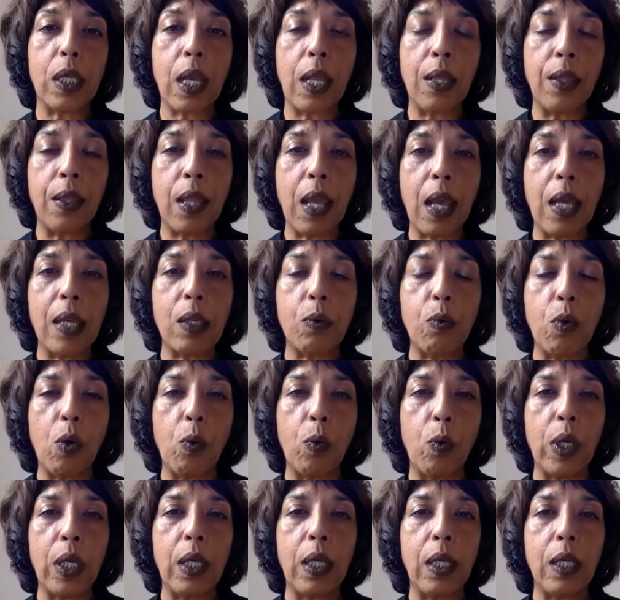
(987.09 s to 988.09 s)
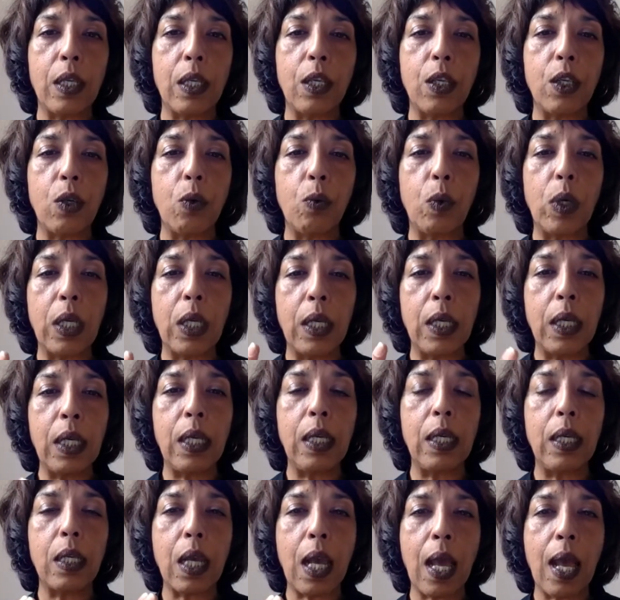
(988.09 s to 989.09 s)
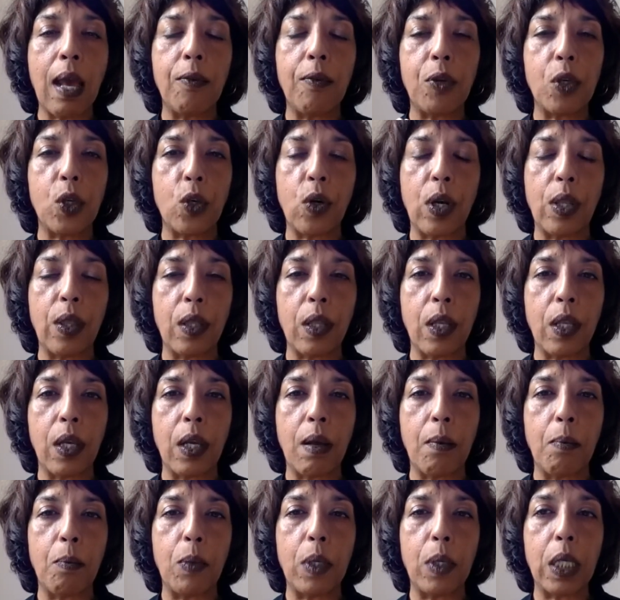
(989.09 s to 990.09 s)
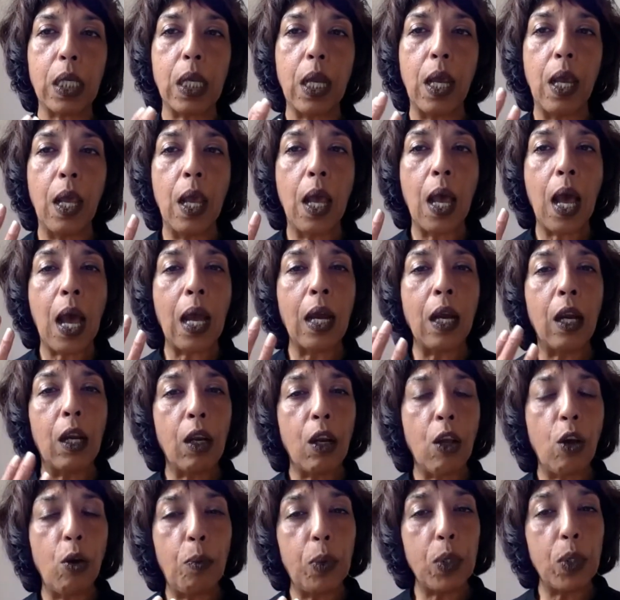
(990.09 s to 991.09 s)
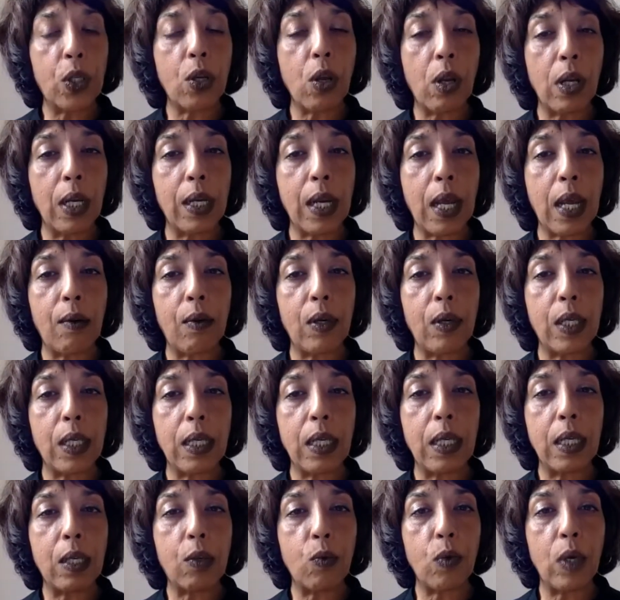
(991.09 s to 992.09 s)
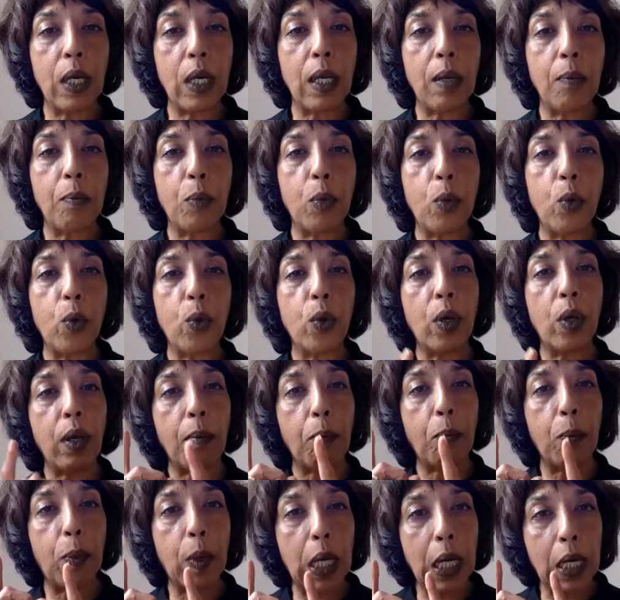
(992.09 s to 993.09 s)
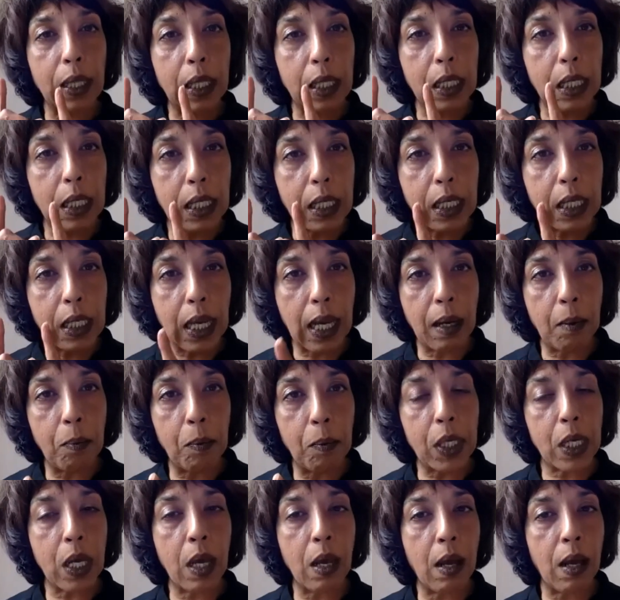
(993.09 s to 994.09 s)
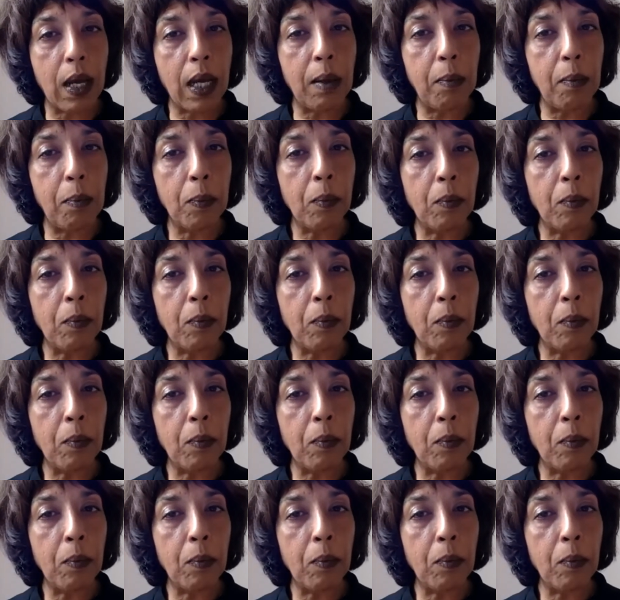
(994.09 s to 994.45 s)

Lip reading: And that's what we need to do. We need to have strength in numbers, and global solidarity is really important. But at the same time,